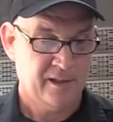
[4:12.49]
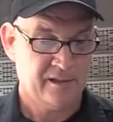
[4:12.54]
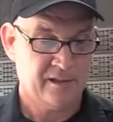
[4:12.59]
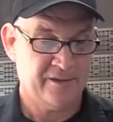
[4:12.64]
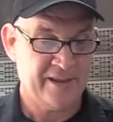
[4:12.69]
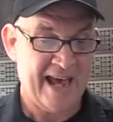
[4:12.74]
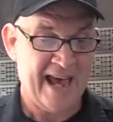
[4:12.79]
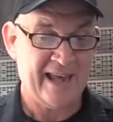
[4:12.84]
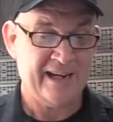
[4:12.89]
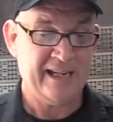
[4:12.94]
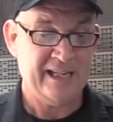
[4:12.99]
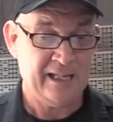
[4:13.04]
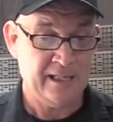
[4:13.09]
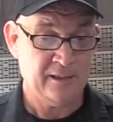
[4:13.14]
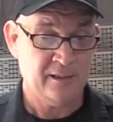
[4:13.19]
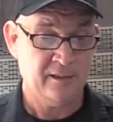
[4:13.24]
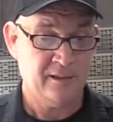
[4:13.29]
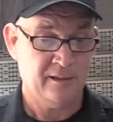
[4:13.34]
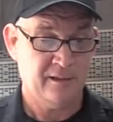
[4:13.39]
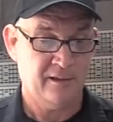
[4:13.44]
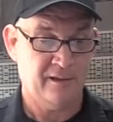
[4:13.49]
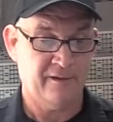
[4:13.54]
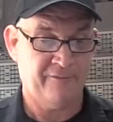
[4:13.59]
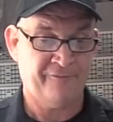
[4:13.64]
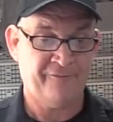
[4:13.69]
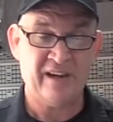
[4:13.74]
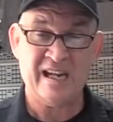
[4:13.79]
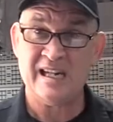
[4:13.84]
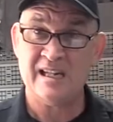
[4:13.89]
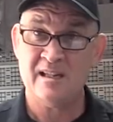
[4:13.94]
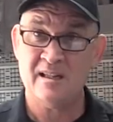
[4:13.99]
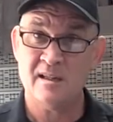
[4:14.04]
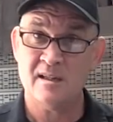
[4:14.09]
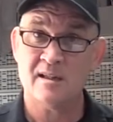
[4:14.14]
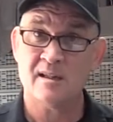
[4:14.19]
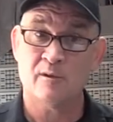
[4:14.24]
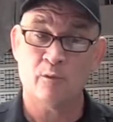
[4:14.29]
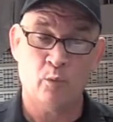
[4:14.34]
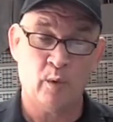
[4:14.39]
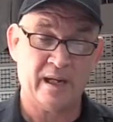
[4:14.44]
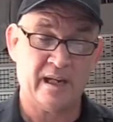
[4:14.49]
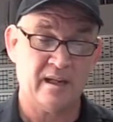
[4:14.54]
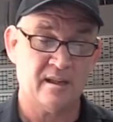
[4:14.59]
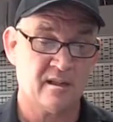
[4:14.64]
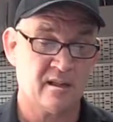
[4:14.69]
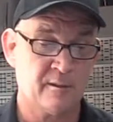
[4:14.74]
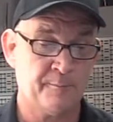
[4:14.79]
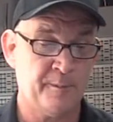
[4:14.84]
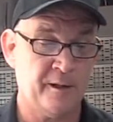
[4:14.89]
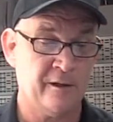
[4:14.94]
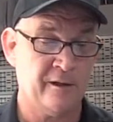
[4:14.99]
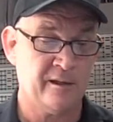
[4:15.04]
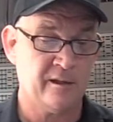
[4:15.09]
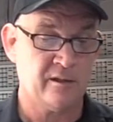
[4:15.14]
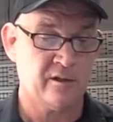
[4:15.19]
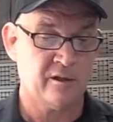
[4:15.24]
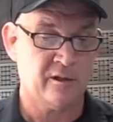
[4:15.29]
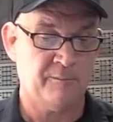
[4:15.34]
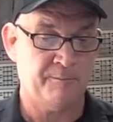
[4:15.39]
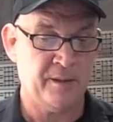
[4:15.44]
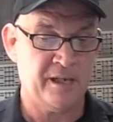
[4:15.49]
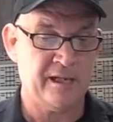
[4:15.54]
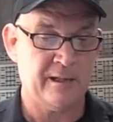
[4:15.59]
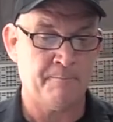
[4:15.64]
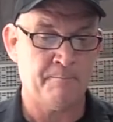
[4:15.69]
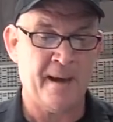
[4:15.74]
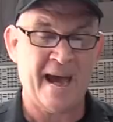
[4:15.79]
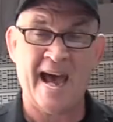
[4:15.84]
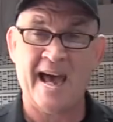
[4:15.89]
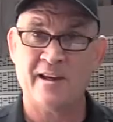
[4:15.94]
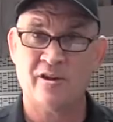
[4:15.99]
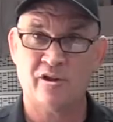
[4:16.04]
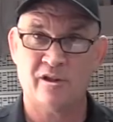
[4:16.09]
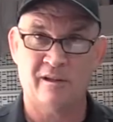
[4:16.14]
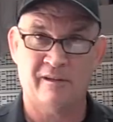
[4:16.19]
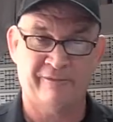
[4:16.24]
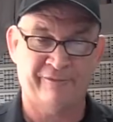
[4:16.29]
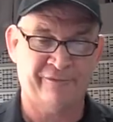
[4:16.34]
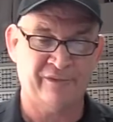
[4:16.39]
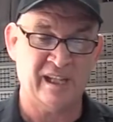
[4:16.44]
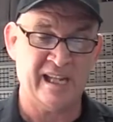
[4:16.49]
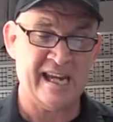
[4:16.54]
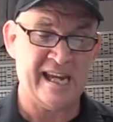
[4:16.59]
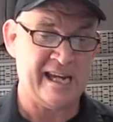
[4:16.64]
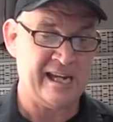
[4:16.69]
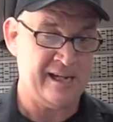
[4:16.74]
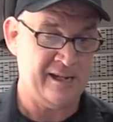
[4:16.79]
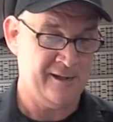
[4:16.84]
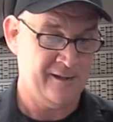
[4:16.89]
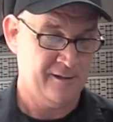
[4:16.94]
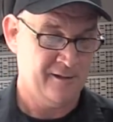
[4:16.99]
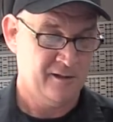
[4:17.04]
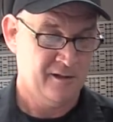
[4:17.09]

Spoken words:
To that end, the fiends and wicked spirits should be abashed and flee,